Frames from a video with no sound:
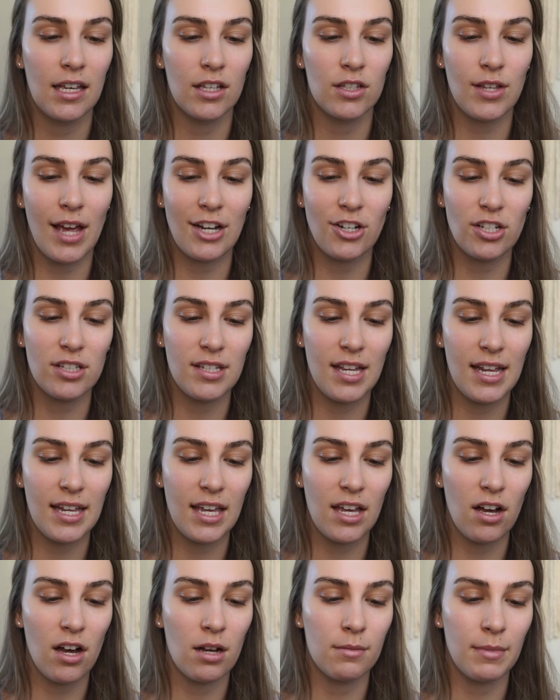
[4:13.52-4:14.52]
So I just take
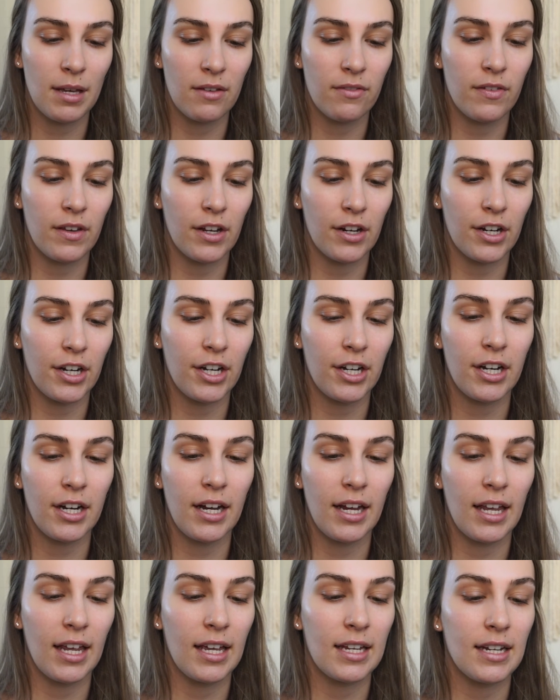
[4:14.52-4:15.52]
it on my
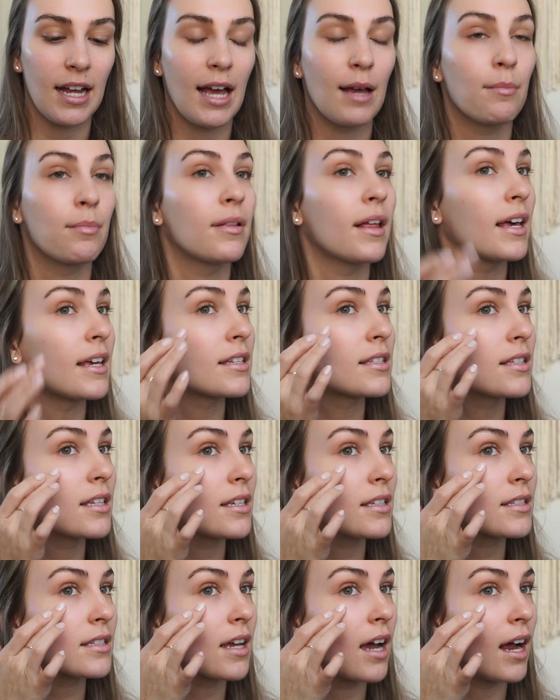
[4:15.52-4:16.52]
finger and I place
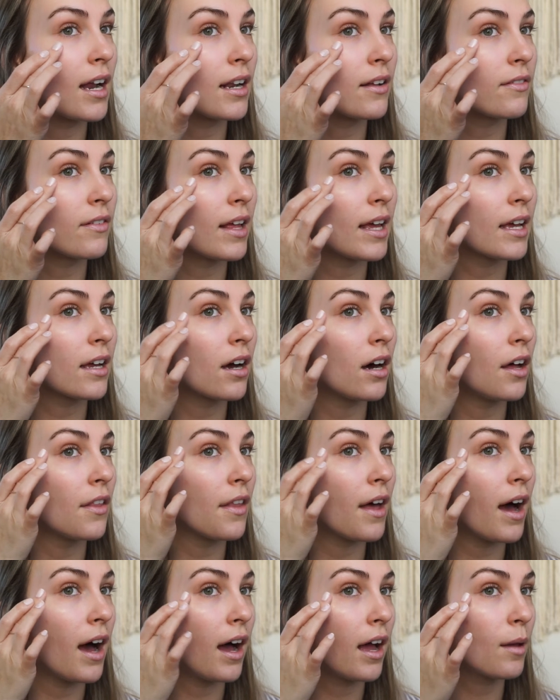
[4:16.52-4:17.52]
this kind of like on
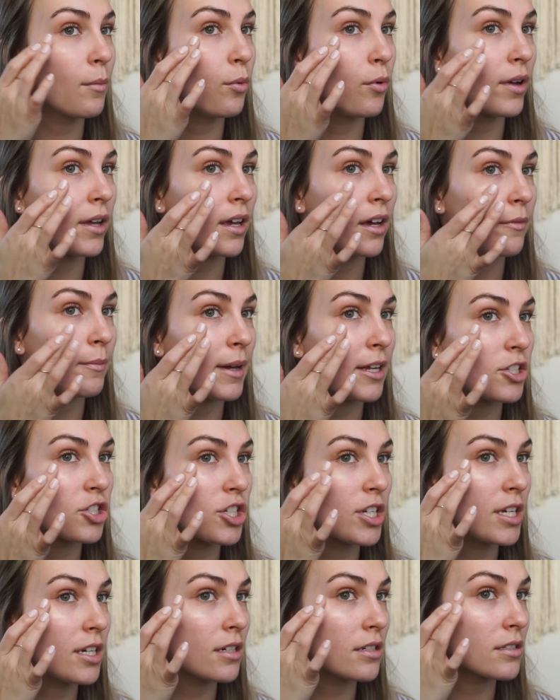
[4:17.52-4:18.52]
the high point of my
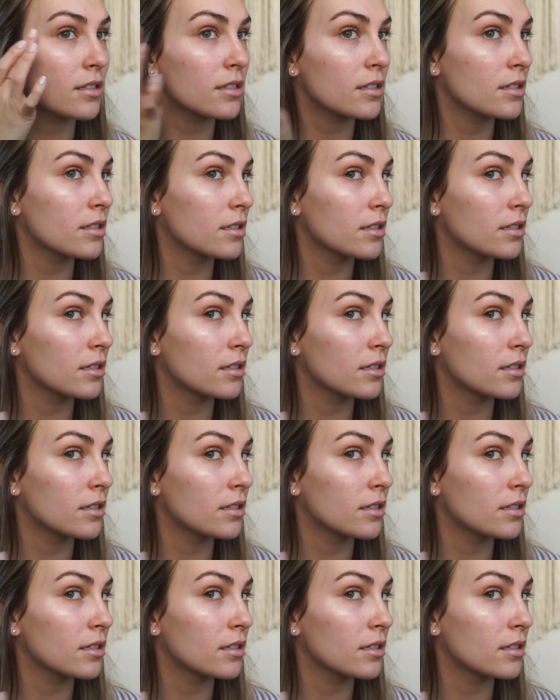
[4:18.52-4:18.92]
cheeks.